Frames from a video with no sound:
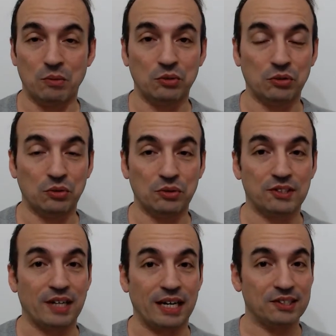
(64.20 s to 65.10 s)
to
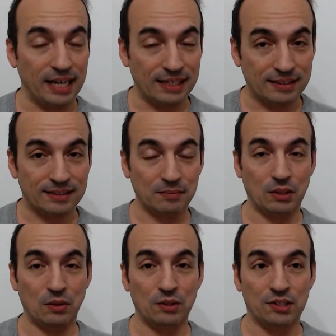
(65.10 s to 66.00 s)
stress that
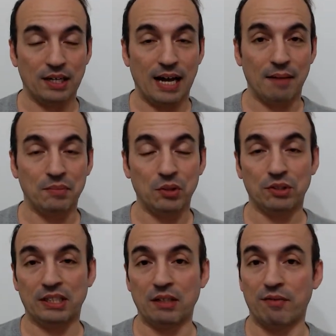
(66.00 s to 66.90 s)
because I'm
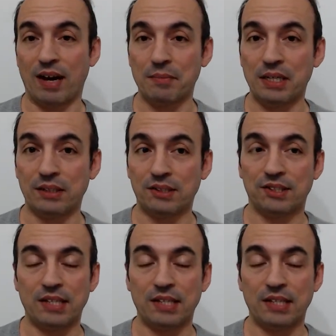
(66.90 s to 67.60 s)
using the fibers,